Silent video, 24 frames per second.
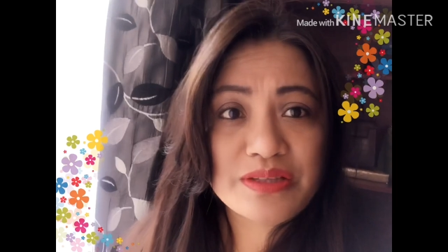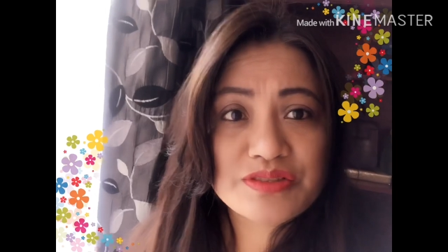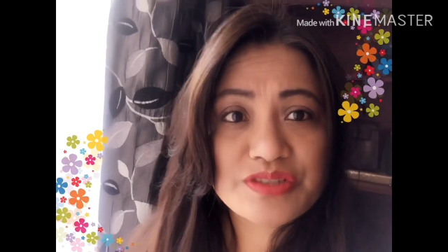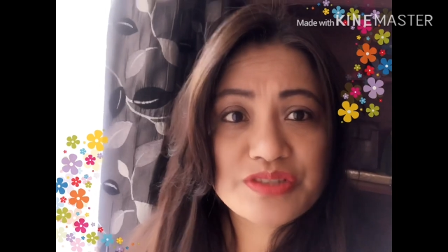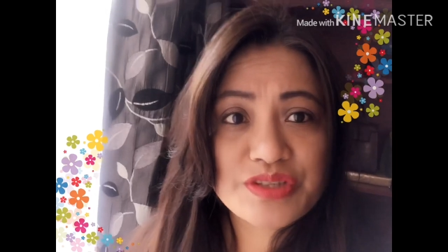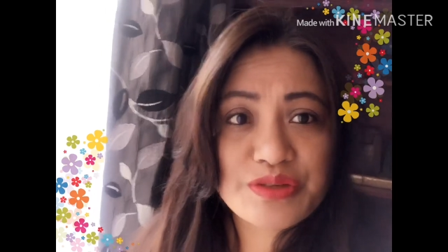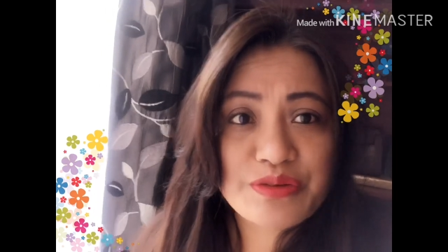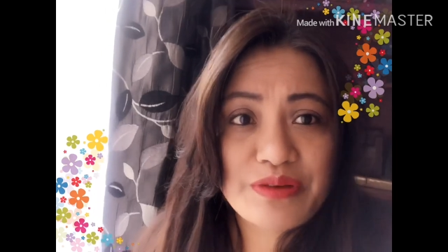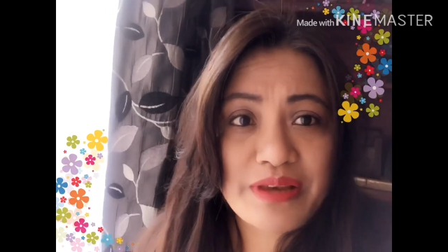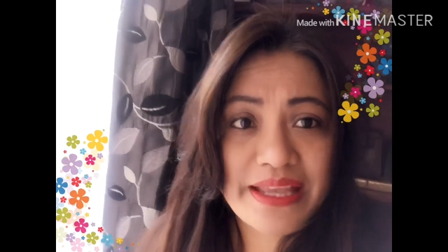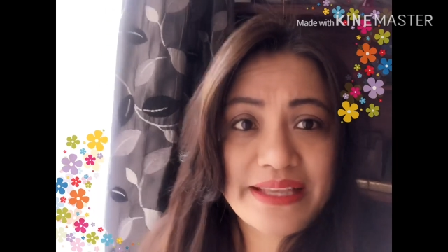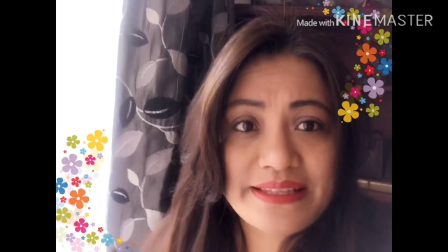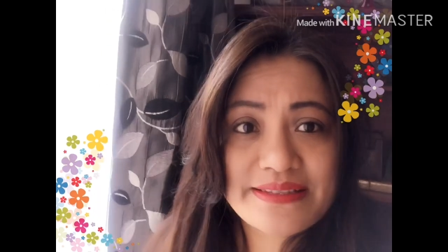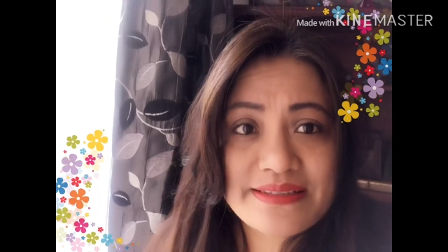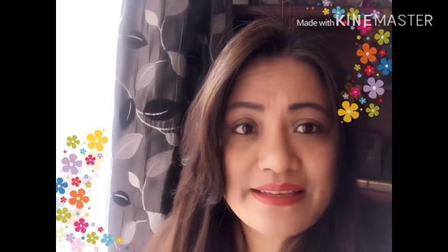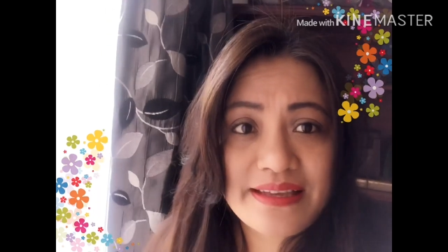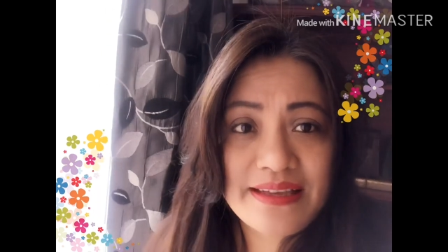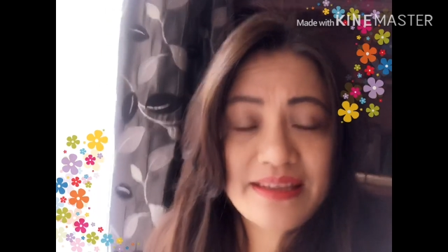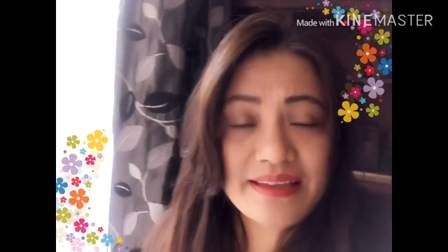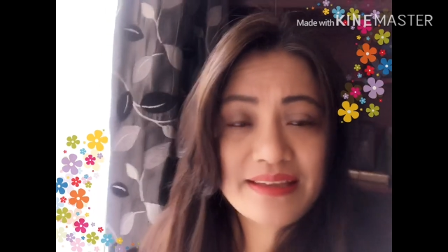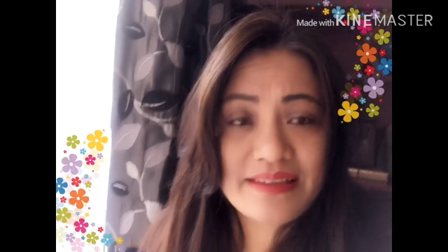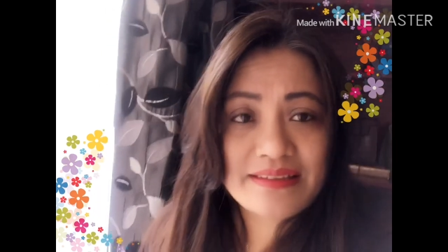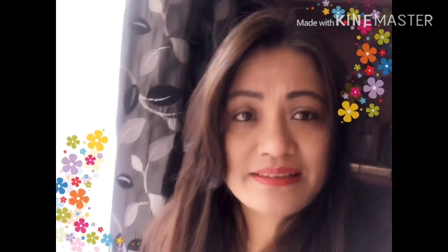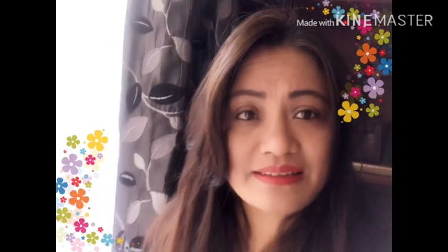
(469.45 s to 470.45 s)
to you
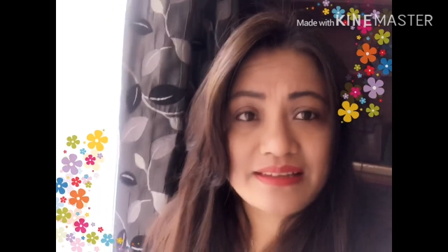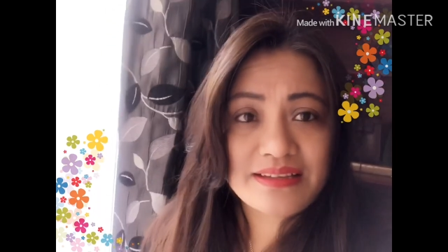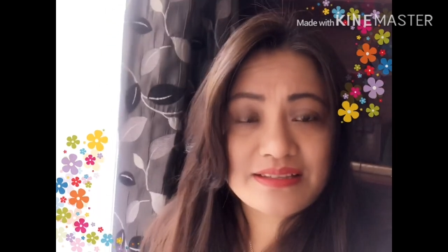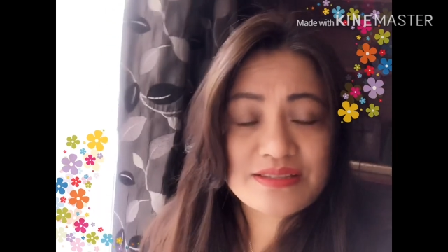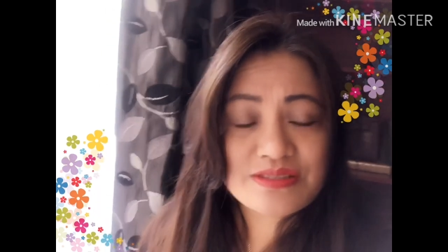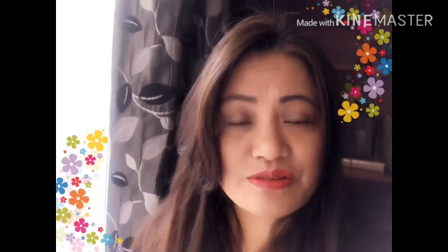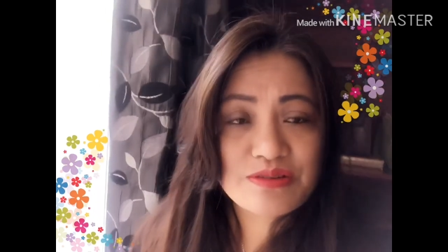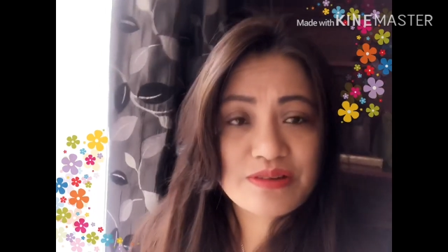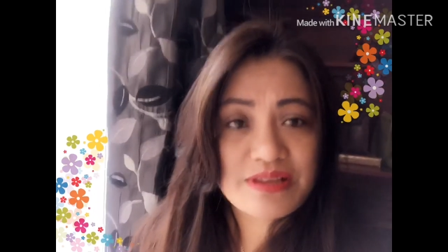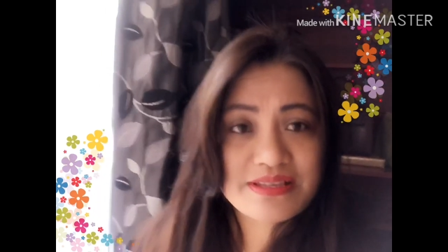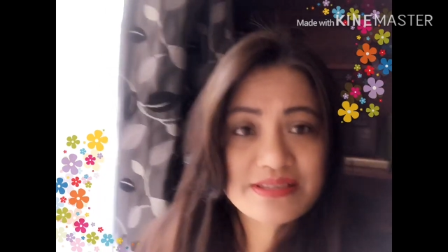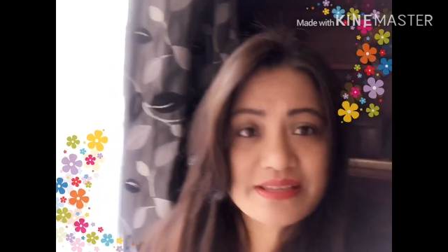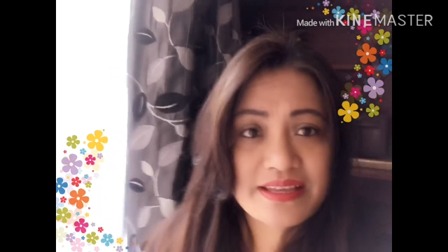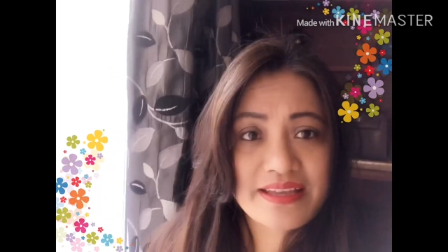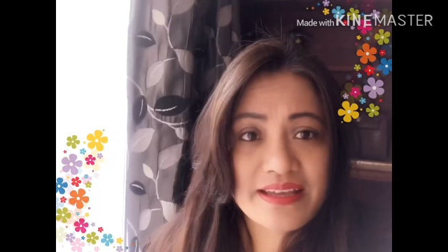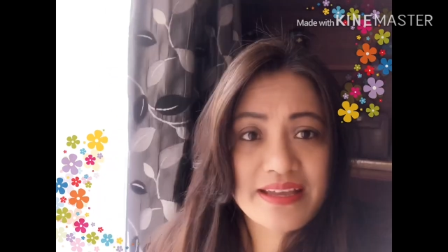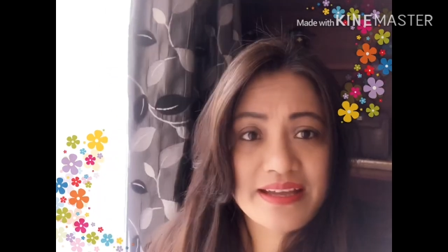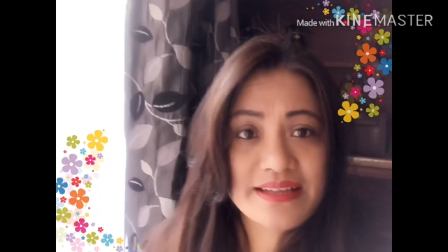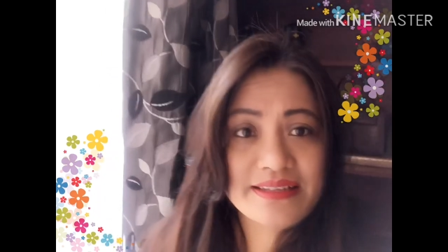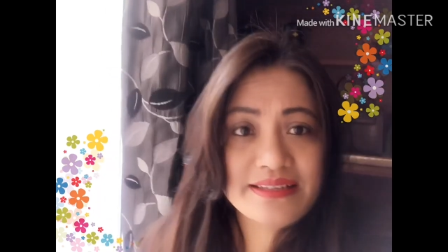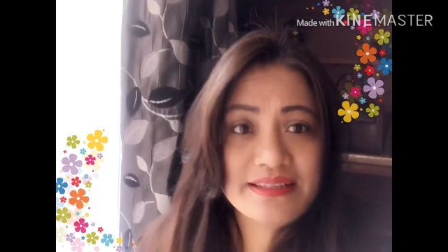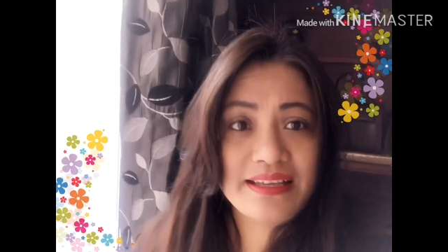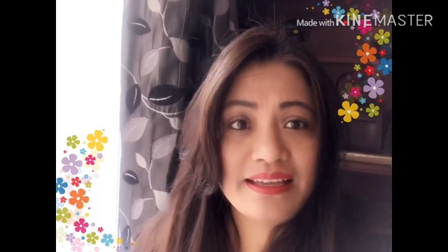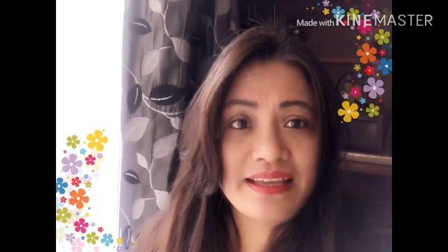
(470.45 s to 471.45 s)
later as soon as I
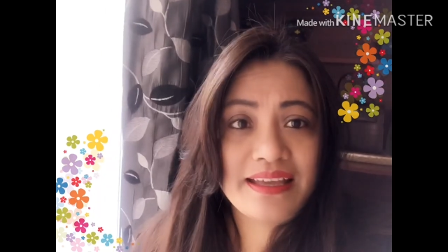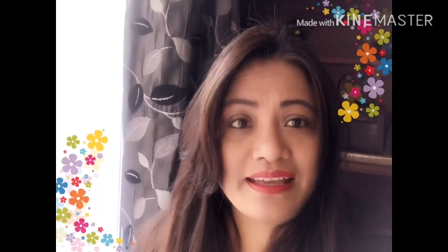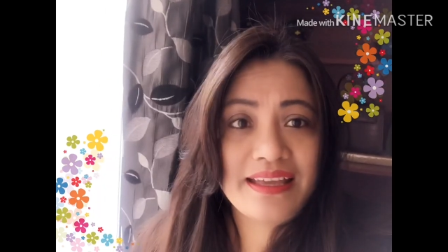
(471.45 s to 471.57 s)
can